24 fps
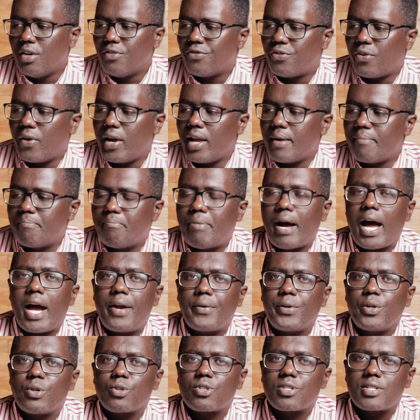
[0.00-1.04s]
for a
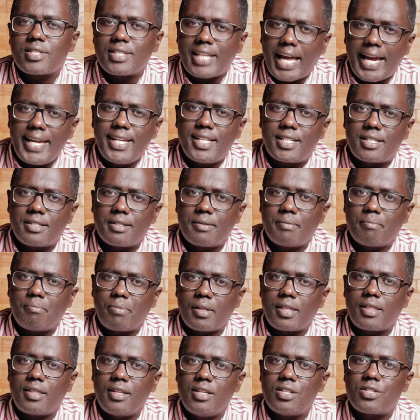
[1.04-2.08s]
burial site,
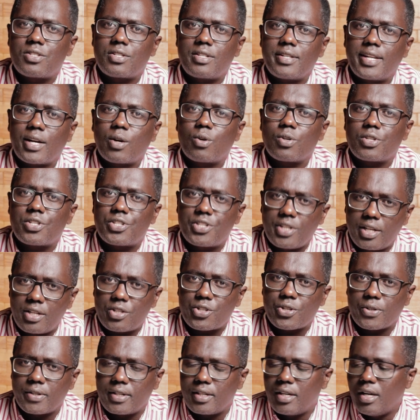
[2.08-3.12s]
but this
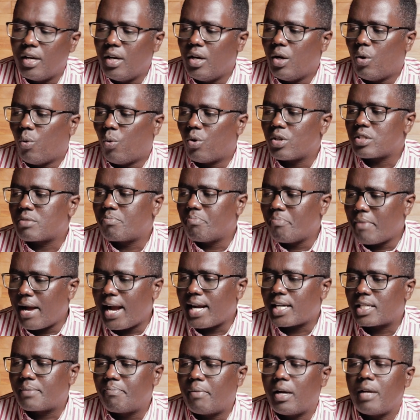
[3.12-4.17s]
negotiation was
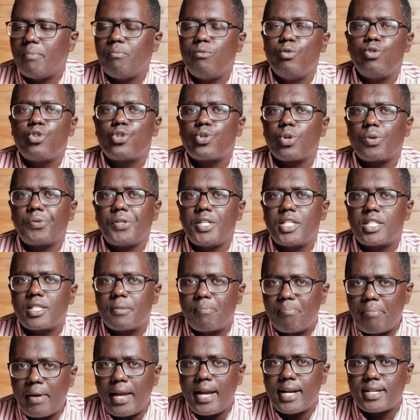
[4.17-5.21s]
marked by mutual
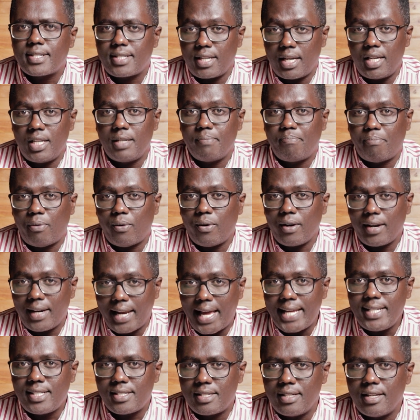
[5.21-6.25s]
respect and
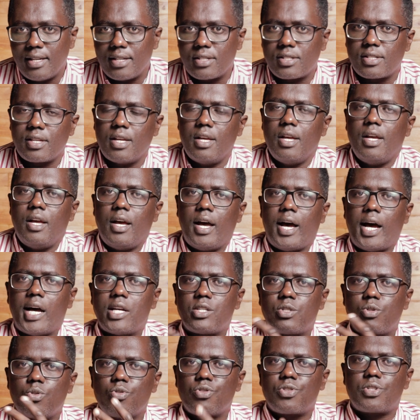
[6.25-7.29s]
politeness.
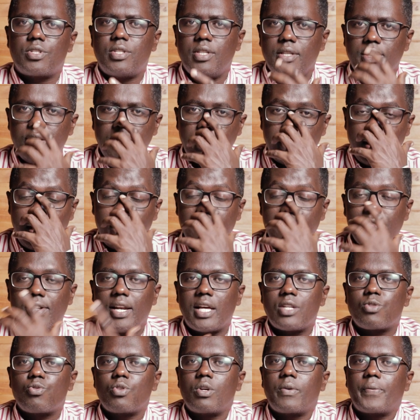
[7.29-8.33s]
As you see, even
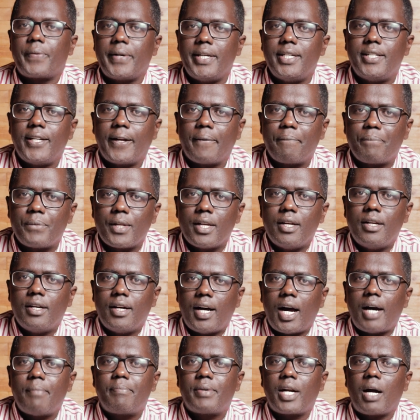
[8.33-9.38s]
as we're reading,
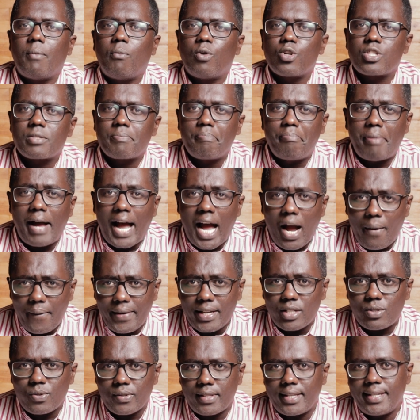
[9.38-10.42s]
Abraham was
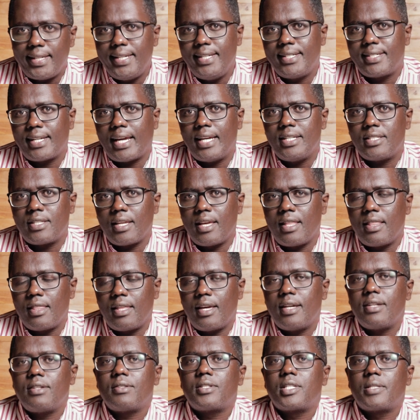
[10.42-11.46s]
bowing to the Hittites and
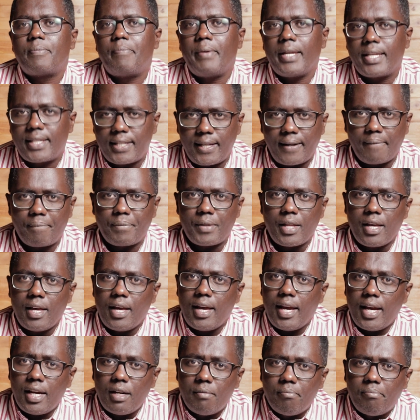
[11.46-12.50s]
then speaking,
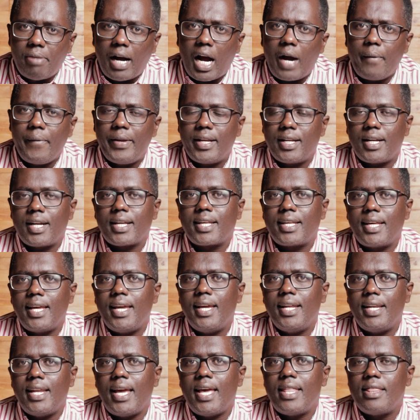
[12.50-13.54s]
and bowing
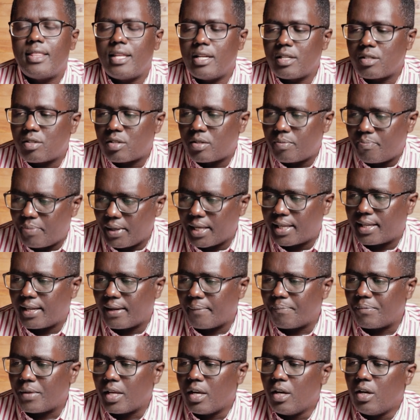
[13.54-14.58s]
again and then
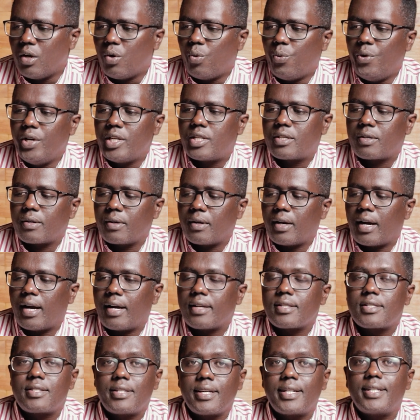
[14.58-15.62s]
speaking, which
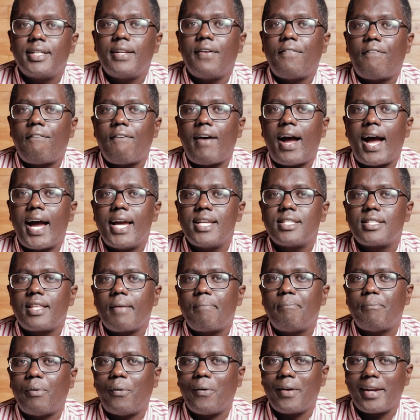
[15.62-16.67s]
signifies the
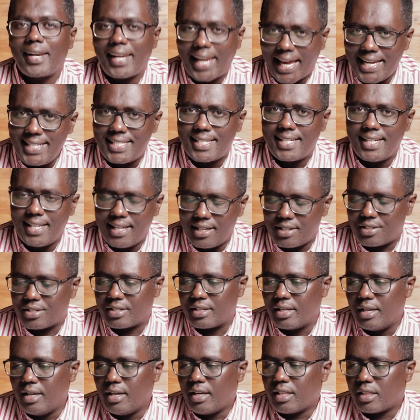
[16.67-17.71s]
politeness
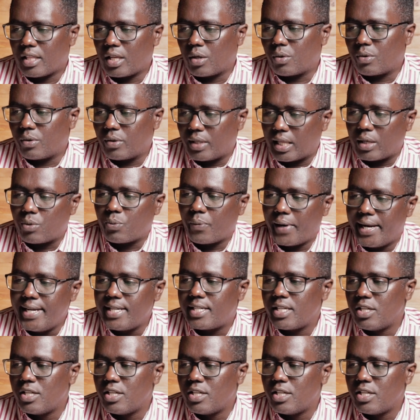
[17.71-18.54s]
that went